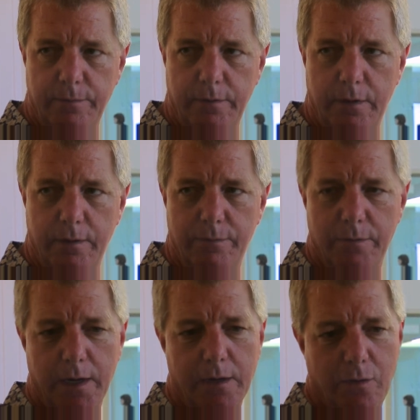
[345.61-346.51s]
You know,
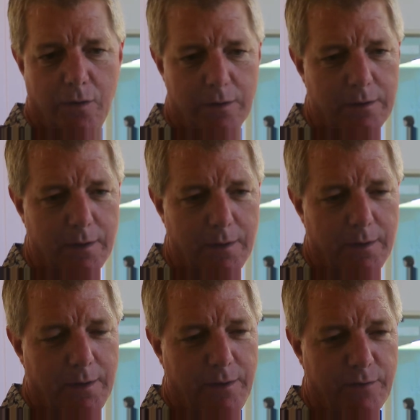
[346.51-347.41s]
what I call
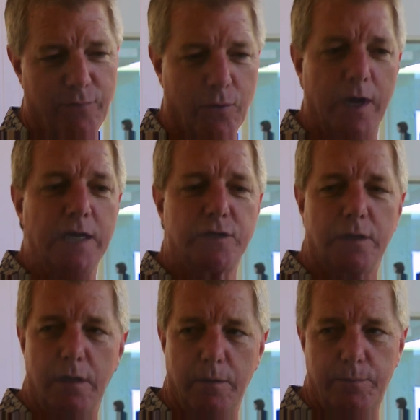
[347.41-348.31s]
the
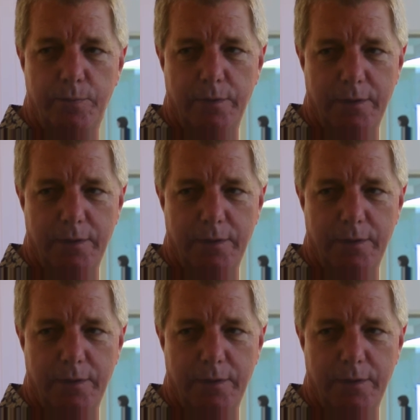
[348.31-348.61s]
4-H club,